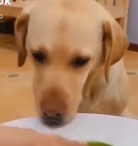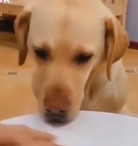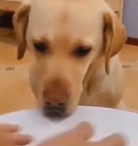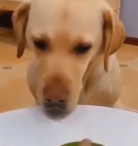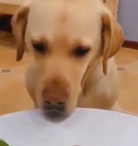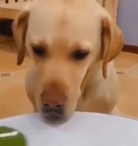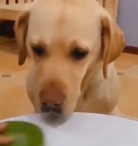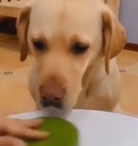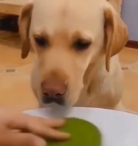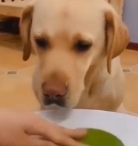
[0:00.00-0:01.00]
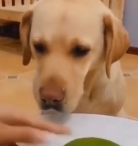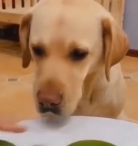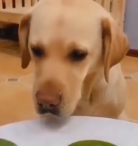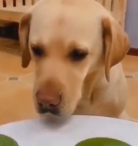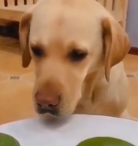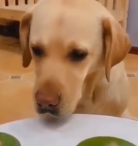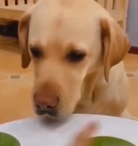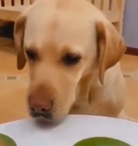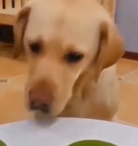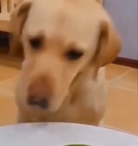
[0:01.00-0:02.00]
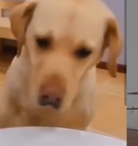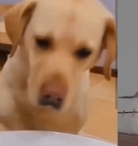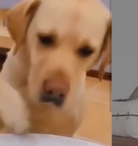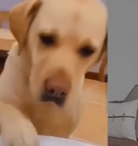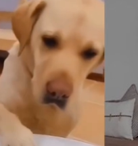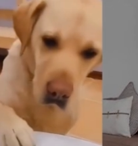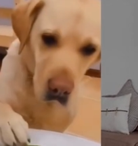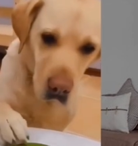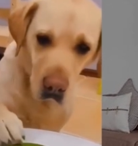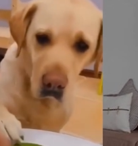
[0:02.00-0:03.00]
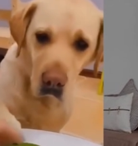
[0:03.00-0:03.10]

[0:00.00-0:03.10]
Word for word: versus an Instagram Reels video.